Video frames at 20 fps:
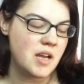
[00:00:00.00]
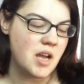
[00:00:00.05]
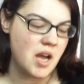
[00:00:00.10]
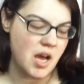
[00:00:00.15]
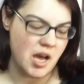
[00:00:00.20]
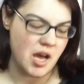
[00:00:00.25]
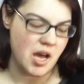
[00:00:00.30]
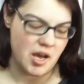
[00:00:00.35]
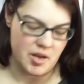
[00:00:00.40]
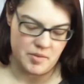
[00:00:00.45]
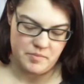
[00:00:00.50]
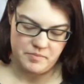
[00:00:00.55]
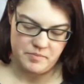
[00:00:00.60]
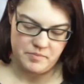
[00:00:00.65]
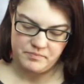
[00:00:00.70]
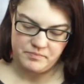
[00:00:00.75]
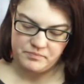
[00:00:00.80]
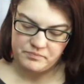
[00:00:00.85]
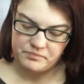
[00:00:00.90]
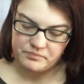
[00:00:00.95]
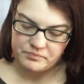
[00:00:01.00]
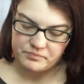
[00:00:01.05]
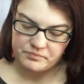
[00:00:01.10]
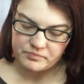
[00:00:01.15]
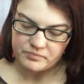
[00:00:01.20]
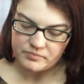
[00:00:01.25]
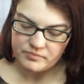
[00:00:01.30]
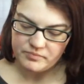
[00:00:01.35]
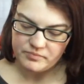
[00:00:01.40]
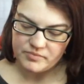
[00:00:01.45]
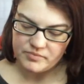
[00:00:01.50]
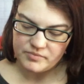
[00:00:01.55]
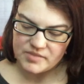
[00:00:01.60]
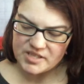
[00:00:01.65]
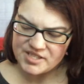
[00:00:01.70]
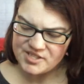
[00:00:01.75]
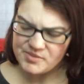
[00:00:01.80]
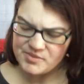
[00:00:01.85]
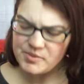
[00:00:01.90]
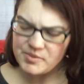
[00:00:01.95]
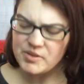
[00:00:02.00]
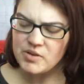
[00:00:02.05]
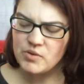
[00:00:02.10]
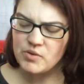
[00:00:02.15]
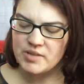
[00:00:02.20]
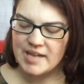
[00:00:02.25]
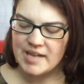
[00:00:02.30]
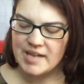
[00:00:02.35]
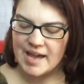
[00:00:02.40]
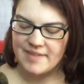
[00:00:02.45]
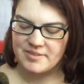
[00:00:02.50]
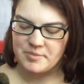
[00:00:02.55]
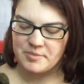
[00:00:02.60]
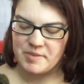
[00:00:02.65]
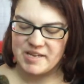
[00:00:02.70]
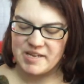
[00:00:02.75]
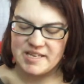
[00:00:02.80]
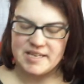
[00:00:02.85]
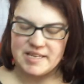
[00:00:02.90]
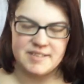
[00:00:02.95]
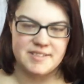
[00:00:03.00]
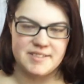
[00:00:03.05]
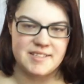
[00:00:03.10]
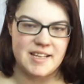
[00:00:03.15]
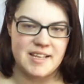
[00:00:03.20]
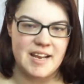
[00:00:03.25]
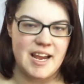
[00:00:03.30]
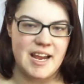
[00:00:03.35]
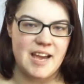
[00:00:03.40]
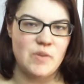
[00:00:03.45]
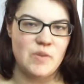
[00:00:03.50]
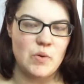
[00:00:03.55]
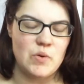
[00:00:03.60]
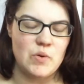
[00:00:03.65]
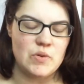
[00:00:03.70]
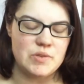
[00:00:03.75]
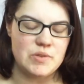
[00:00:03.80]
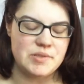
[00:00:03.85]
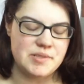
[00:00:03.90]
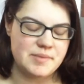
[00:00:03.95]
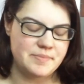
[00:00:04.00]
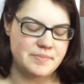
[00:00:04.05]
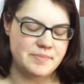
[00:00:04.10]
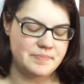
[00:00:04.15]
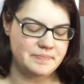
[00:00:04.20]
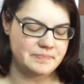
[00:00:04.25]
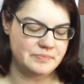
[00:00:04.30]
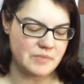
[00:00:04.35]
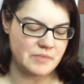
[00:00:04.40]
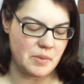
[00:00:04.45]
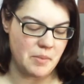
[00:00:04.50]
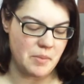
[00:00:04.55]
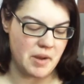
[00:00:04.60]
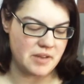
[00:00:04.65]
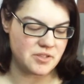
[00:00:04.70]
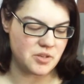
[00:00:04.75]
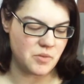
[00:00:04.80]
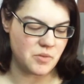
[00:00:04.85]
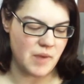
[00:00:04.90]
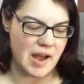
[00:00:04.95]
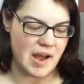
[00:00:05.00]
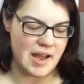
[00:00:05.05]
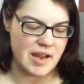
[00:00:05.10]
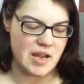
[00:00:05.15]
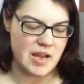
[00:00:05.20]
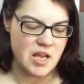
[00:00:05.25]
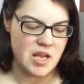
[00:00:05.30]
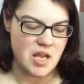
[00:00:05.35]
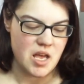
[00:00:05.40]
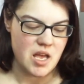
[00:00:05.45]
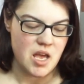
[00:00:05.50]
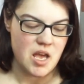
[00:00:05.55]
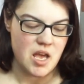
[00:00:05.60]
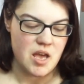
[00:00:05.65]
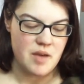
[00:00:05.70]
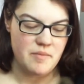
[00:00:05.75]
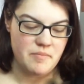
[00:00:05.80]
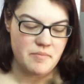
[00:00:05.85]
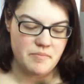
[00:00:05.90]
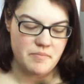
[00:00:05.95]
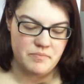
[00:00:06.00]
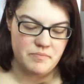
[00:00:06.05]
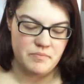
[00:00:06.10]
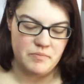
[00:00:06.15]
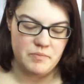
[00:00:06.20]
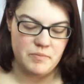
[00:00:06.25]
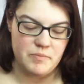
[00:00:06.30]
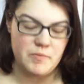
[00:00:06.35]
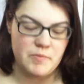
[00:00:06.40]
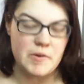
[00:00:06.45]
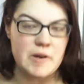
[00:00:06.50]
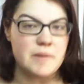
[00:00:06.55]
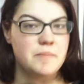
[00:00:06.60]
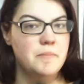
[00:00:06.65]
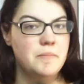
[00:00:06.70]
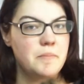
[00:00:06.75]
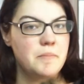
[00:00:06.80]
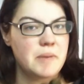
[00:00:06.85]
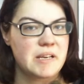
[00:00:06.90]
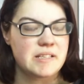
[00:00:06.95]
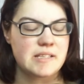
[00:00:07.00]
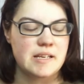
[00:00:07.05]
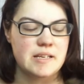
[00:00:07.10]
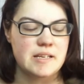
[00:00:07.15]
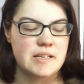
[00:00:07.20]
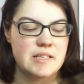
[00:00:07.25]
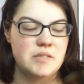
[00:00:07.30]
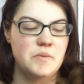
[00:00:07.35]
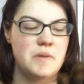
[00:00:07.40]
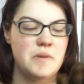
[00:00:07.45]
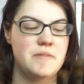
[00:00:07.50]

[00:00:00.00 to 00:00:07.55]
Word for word: Um, it's really only at the pinkies that I have holes. I'm not sure why. For because I need to weave